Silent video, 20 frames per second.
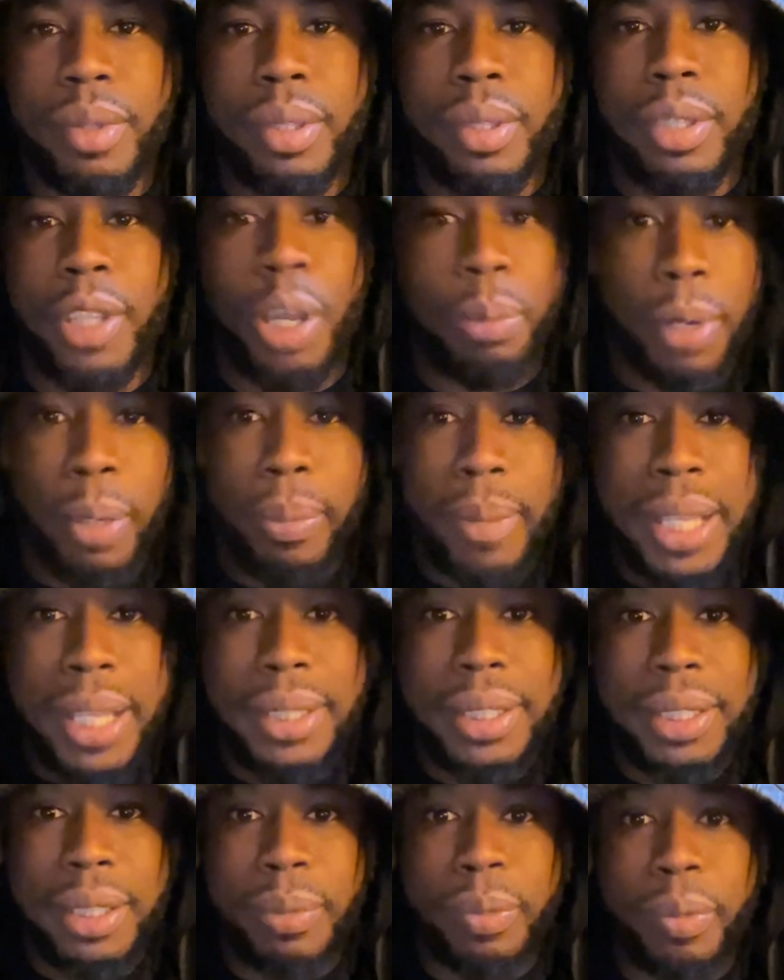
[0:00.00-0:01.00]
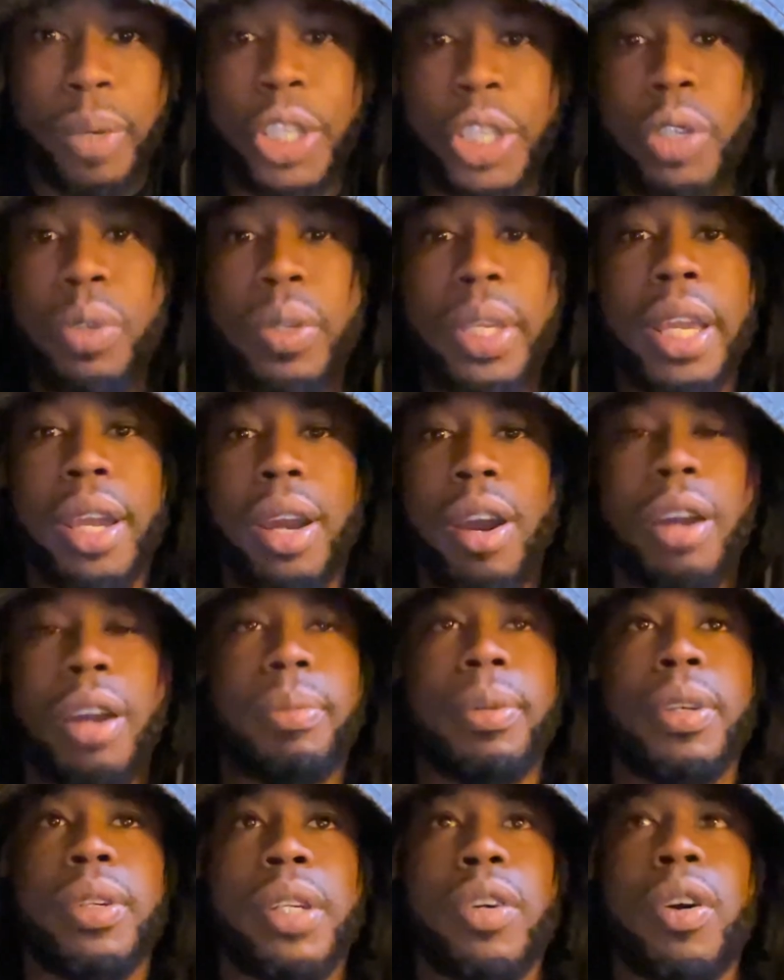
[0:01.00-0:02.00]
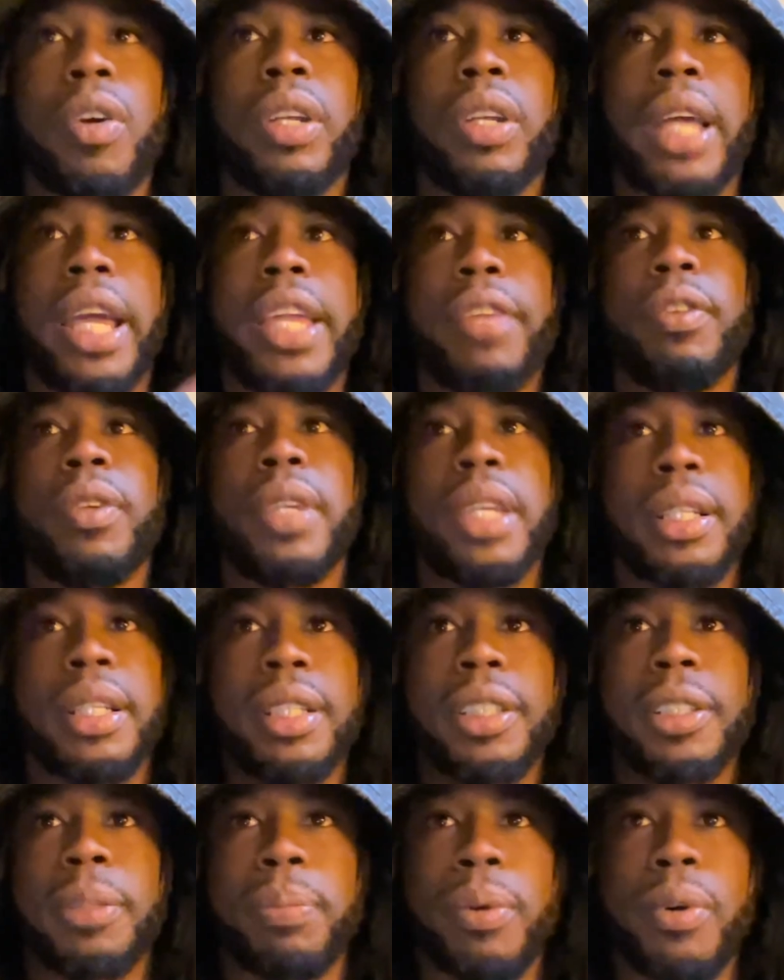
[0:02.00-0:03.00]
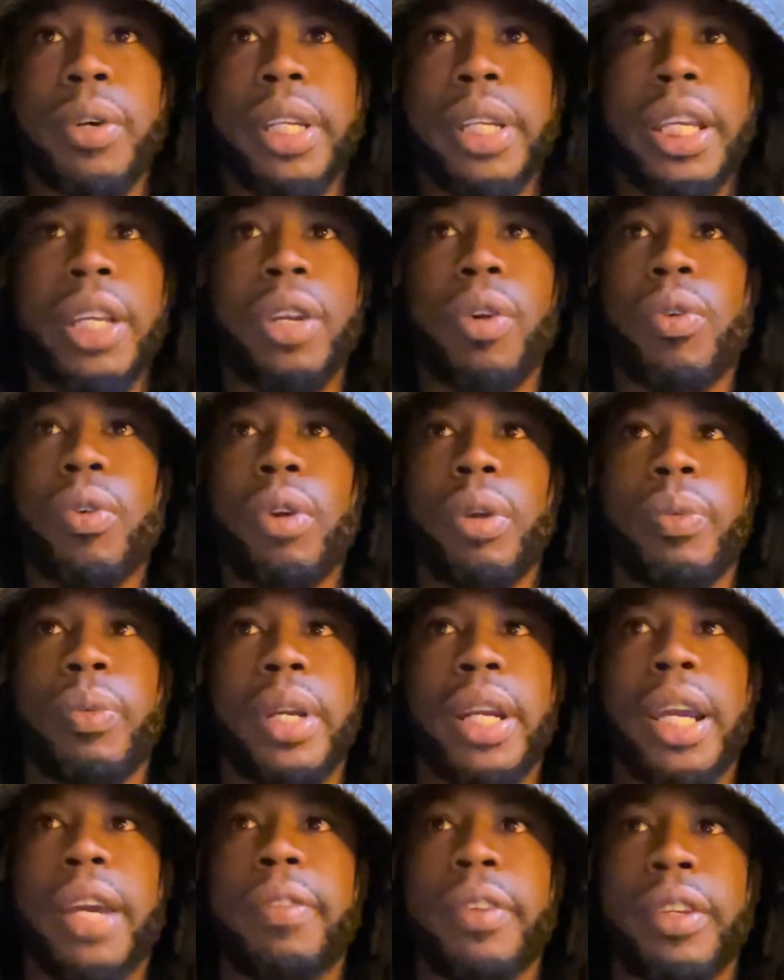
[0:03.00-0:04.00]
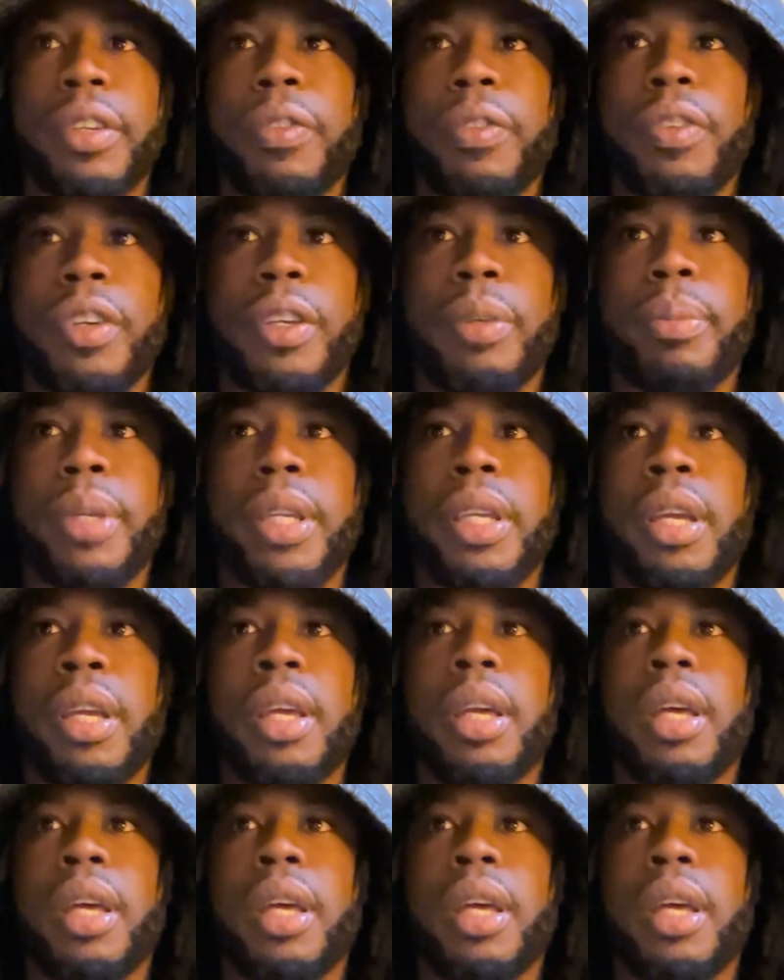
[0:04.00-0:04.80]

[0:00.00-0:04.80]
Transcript: The momentum. When you get heartbroken or like you get disappointed or whatever, you feel me?